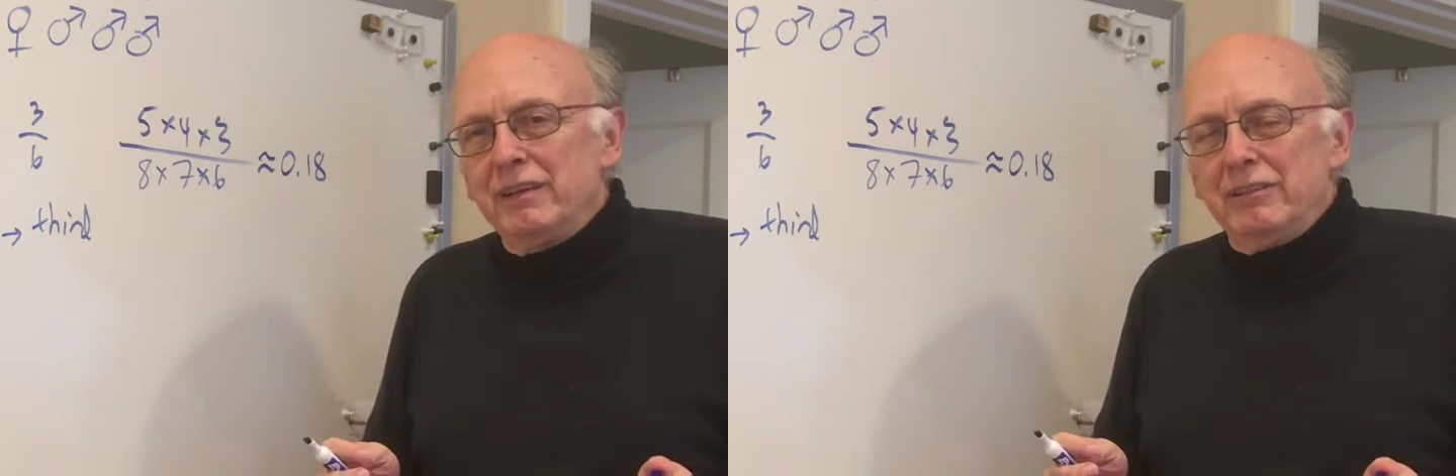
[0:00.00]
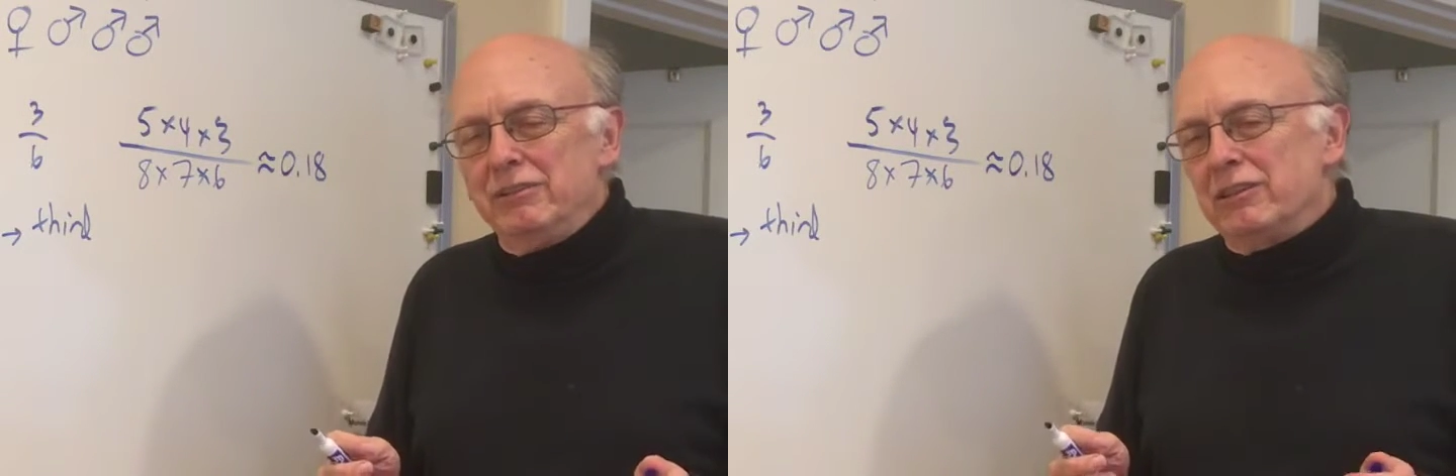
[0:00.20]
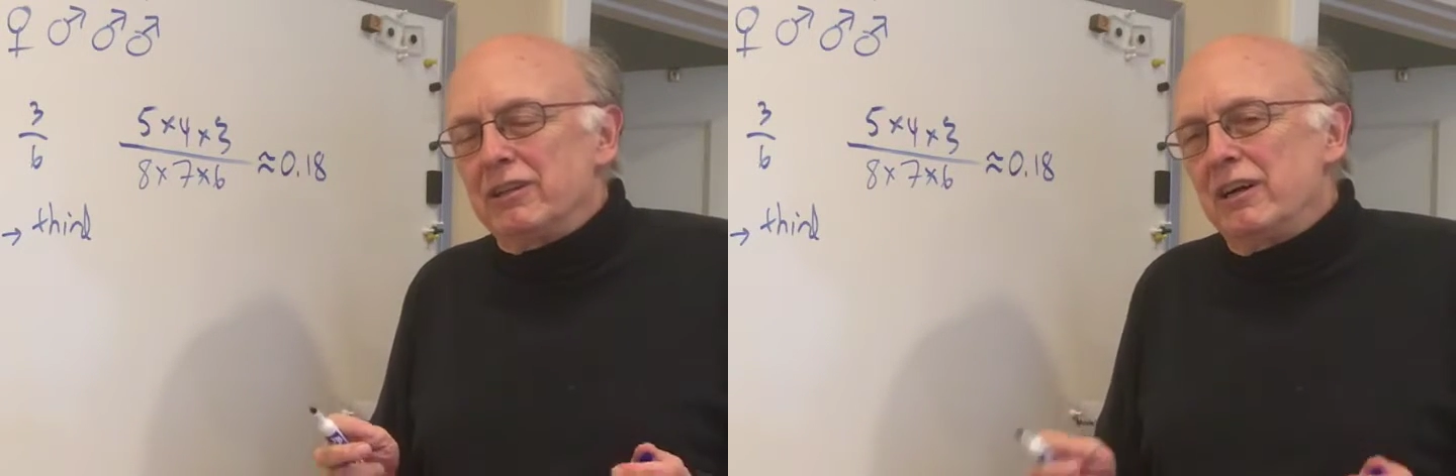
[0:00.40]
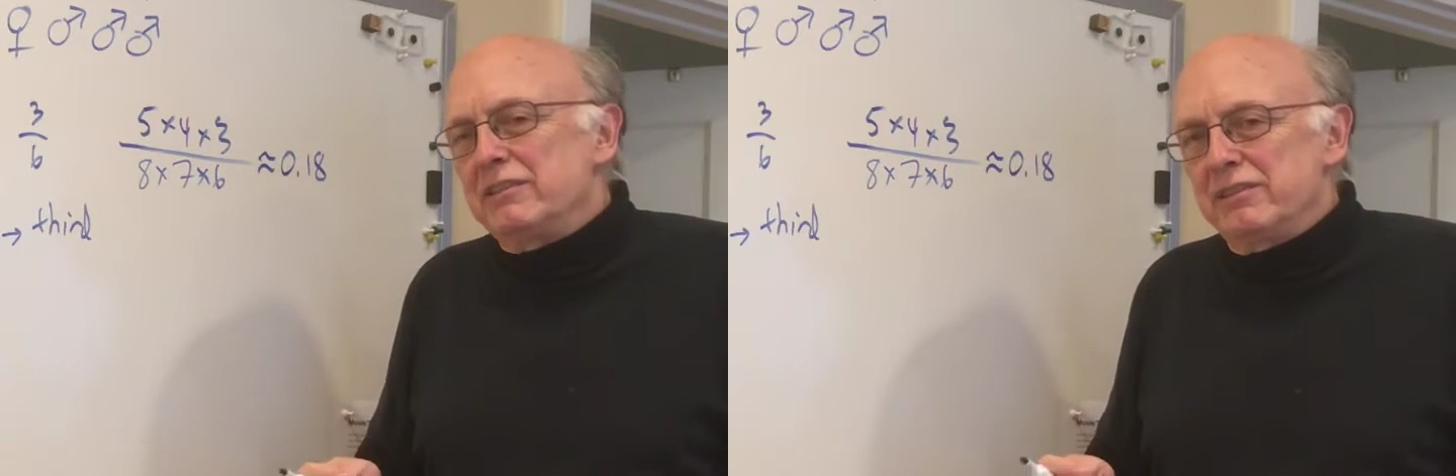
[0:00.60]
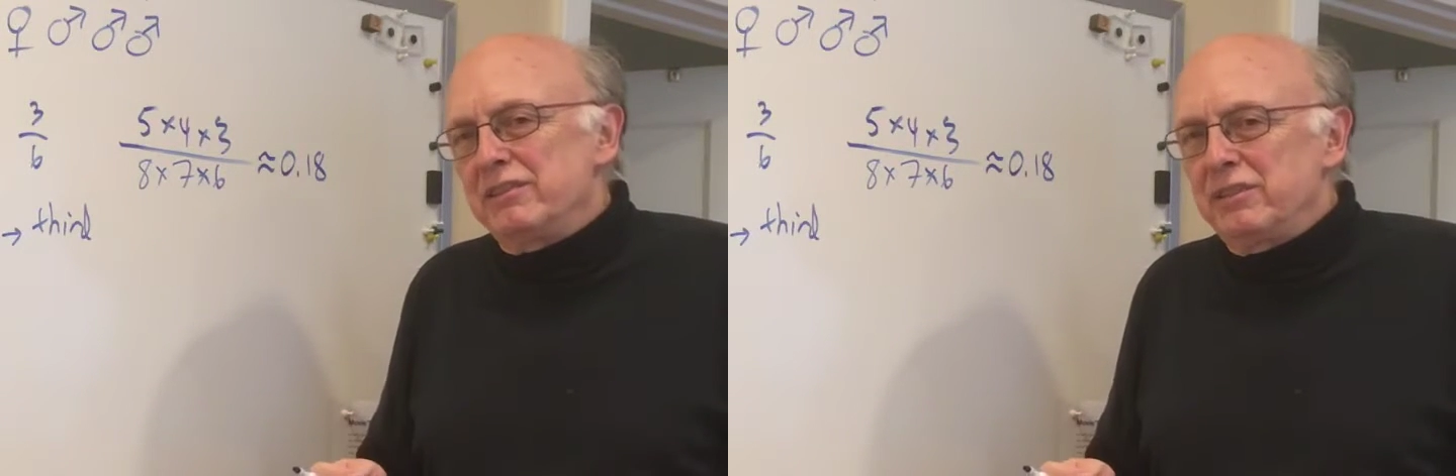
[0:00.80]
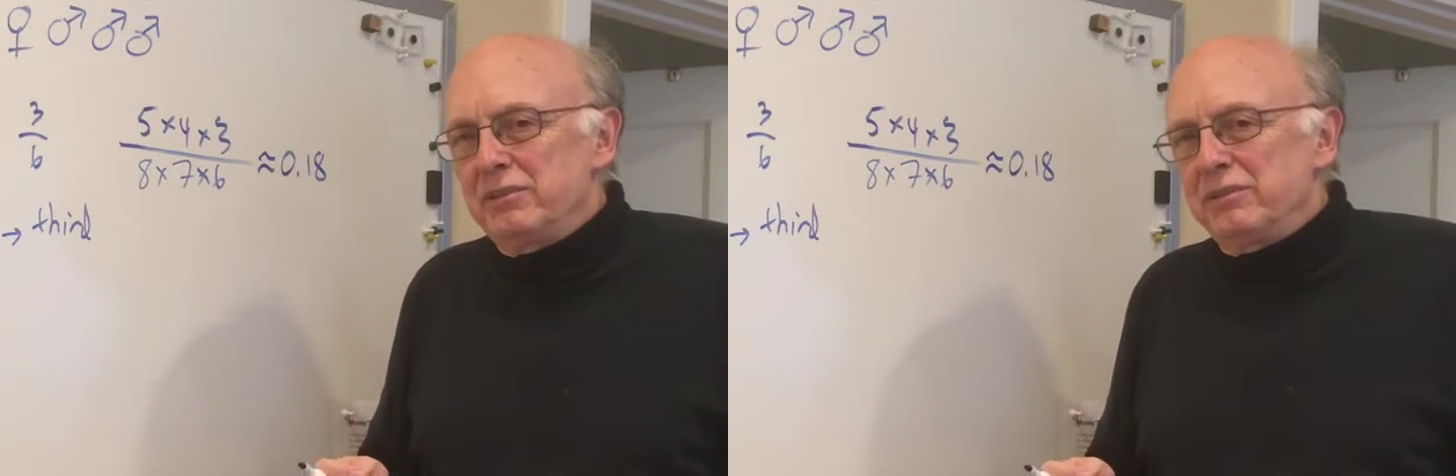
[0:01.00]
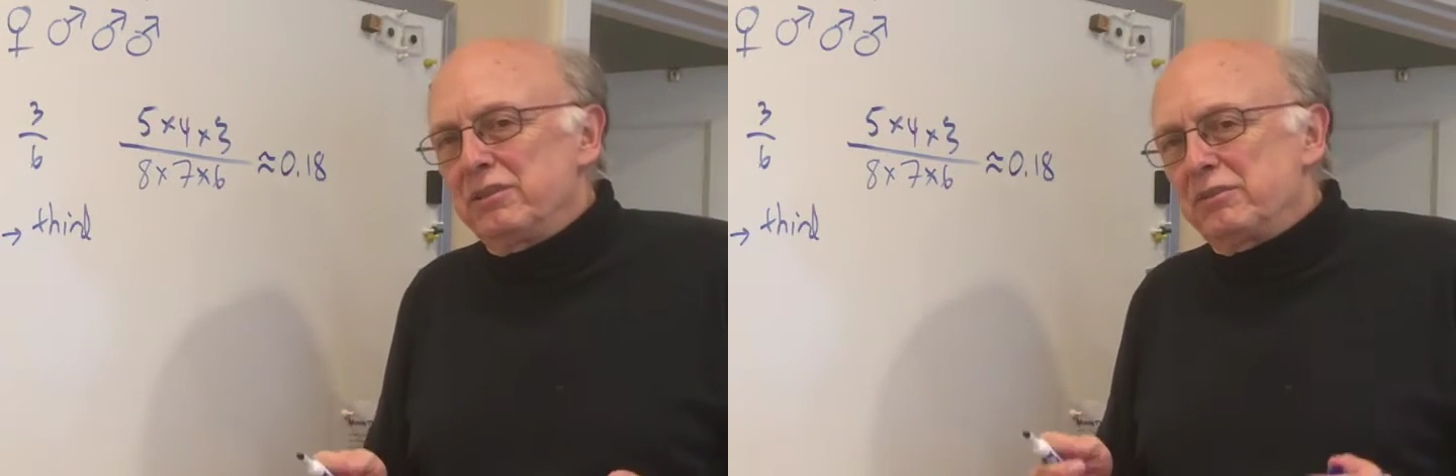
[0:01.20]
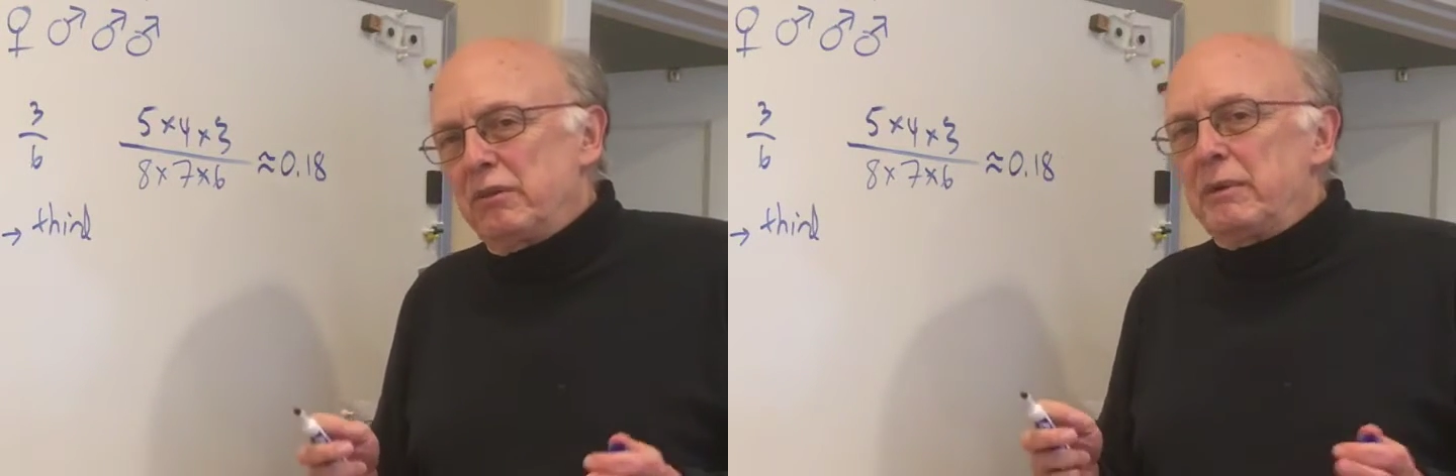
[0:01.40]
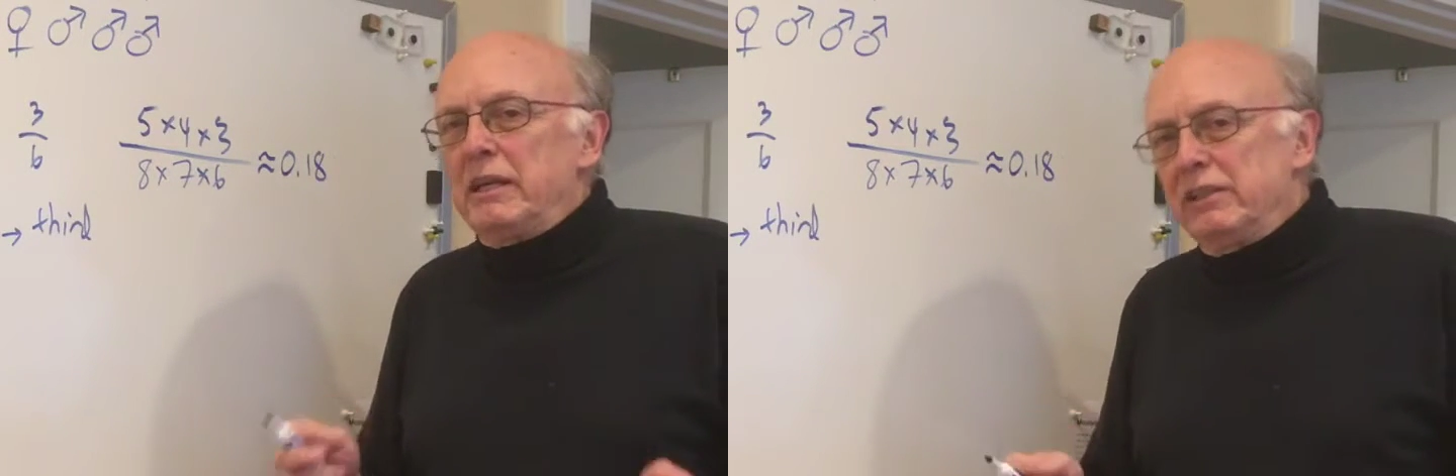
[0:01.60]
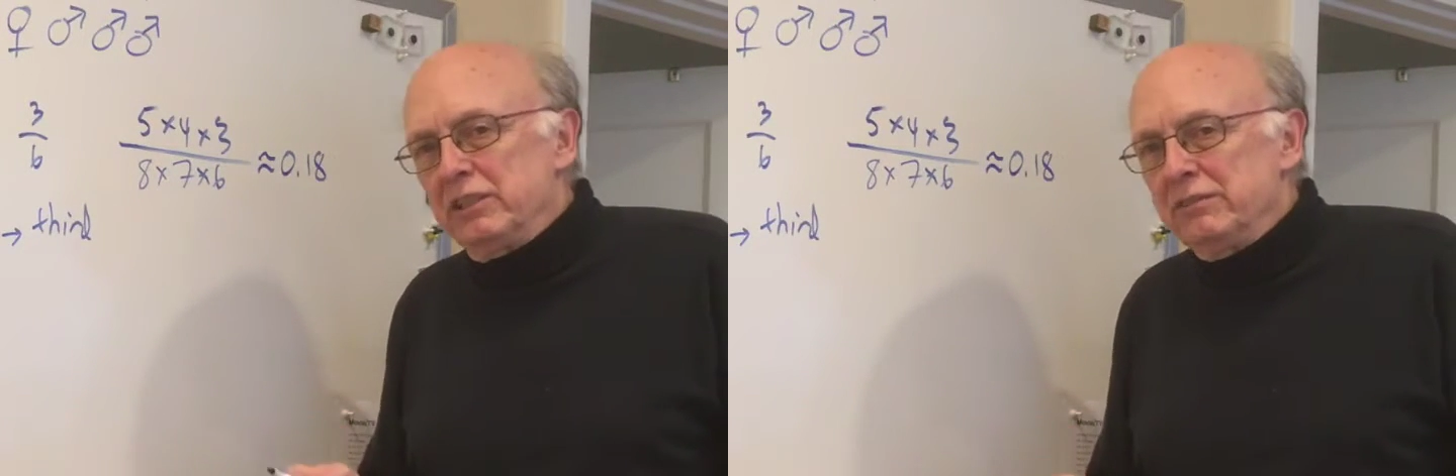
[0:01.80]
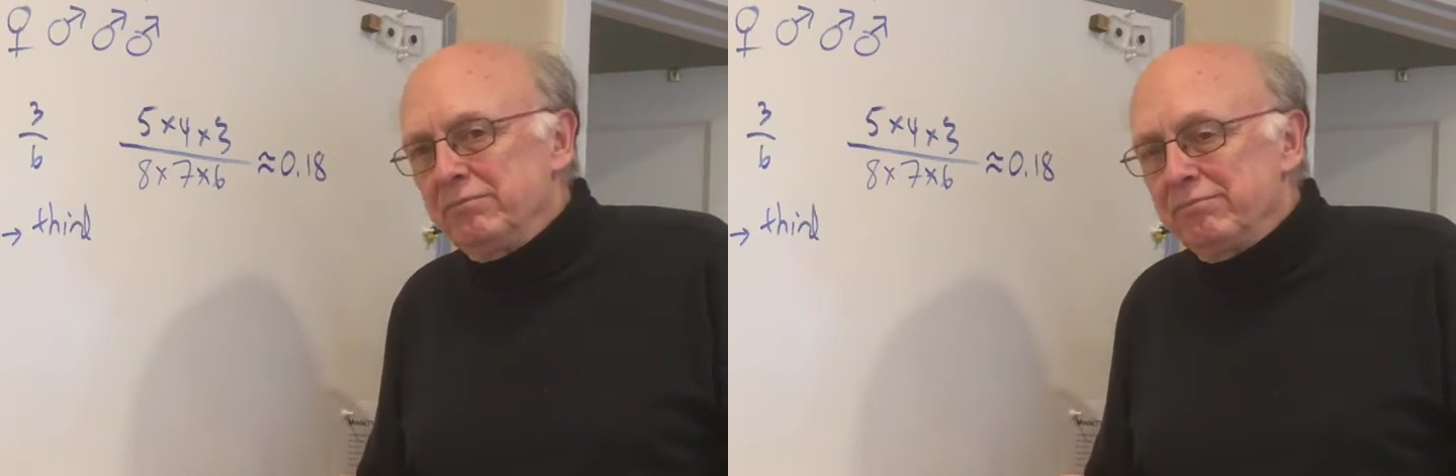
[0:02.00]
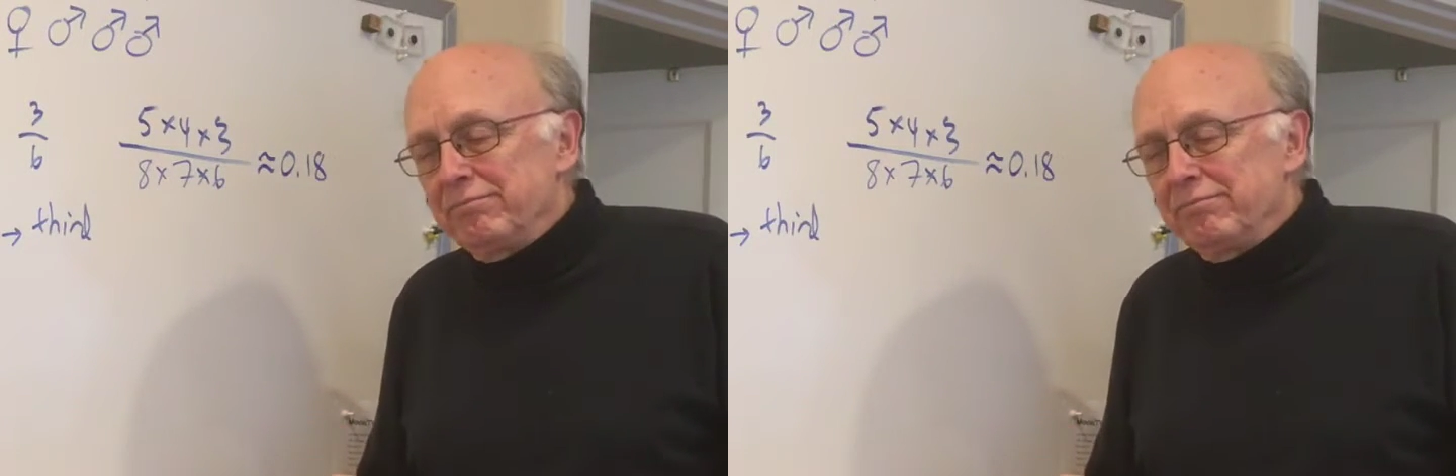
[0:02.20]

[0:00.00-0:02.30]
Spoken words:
to constitute discrimination?